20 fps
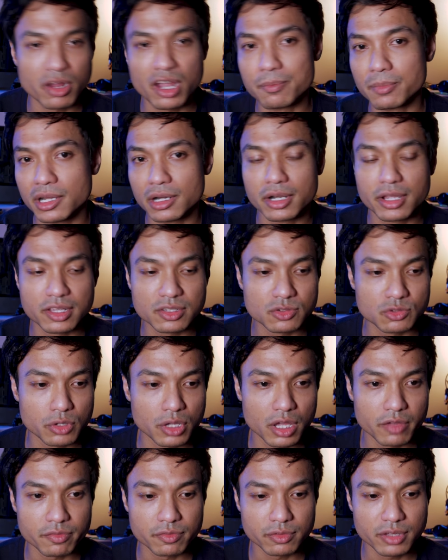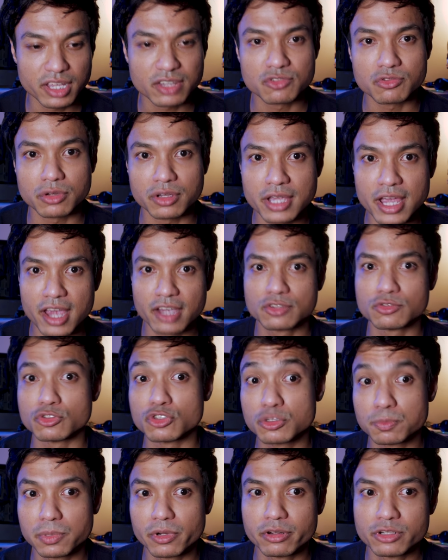RAM unless you have extra cash
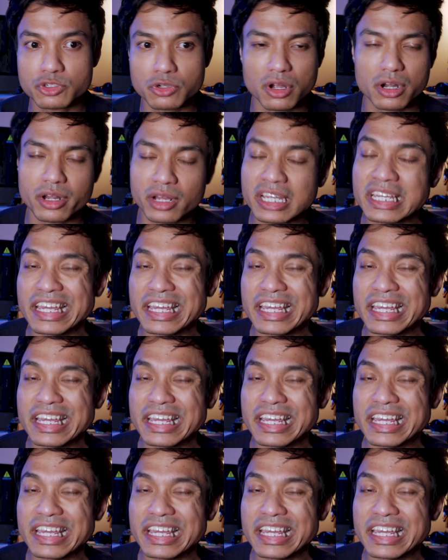to splurge on.